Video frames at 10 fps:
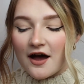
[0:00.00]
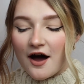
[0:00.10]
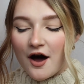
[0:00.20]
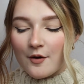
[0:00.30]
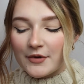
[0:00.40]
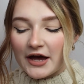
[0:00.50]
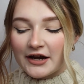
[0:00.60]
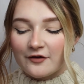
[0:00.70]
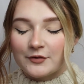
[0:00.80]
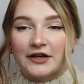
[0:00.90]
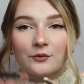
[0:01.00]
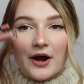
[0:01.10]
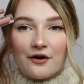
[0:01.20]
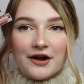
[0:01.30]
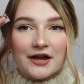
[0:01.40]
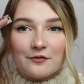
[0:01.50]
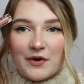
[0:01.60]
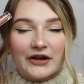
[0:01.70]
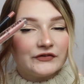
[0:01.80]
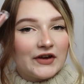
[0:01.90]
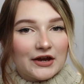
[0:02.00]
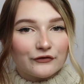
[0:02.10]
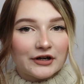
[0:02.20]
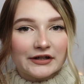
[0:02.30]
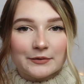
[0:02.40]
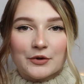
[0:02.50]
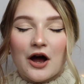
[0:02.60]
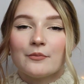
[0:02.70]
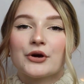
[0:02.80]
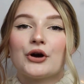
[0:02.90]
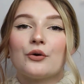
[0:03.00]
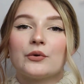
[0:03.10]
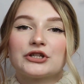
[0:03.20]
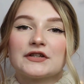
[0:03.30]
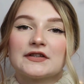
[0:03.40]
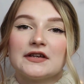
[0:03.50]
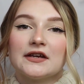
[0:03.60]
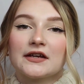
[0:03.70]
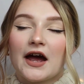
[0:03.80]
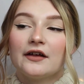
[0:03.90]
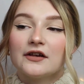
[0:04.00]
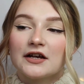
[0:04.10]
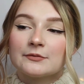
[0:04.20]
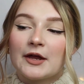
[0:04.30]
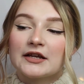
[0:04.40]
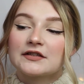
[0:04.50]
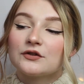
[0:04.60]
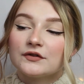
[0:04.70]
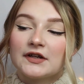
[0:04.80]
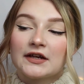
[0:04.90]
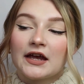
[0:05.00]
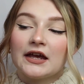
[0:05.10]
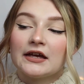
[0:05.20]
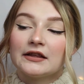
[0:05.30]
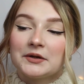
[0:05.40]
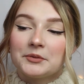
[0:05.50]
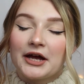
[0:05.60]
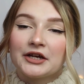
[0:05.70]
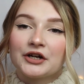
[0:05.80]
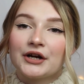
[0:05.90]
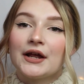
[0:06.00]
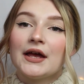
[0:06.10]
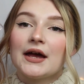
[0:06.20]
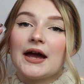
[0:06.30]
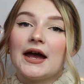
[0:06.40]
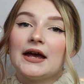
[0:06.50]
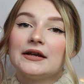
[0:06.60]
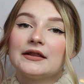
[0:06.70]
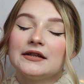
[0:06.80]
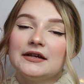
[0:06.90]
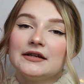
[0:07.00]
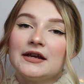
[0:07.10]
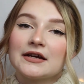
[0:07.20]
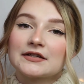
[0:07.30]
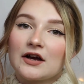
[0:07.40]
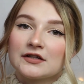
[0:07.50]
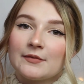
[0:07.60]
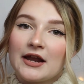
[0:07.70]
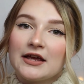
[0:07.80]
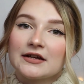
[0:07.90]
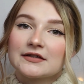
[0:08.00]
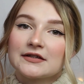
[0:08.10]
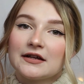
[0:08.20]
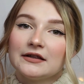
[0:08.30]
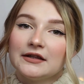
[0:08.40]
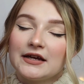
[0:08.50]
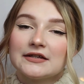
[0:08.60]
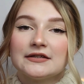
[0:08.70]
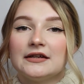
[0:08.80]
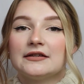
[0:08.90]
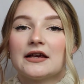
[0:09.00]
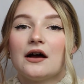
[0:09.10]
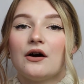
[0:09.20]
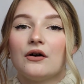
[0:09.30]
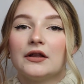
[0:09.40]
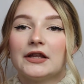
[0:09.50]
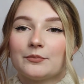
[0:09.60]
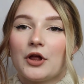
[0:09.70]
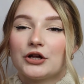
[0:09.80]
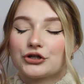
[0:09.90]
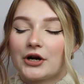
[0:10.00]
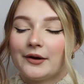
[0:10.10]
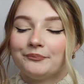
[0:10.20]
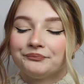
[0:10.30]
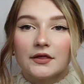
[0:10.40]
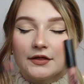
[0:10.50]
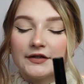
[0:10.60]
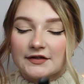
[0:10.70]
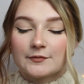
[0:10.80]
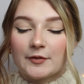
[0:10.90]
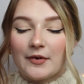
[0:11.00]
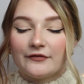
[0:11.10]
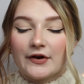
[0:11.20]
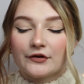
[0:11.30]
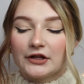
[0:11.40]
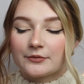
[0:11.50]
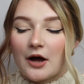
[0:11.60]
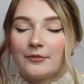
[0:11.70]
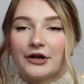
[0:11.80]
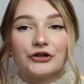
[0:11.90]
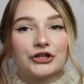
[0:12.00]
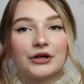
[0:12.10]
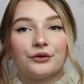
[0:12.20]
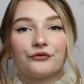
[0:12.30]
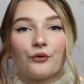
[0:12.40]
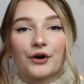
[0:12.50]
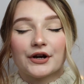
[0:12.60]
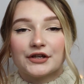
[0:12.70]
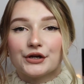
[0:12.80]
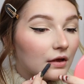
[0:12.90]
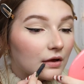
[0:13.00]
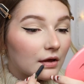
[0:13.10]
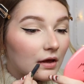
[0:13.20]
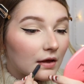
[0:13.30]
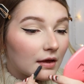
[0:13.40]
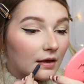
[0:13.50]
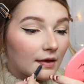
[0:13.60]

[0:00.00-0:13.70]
And I've been wearing my favorite lip combo, which is the Kylie Cosmetics Dulce K lip liner and the NYX Cosmetics Lace Detail lip lingerie. This has been my favorite lip combination for years.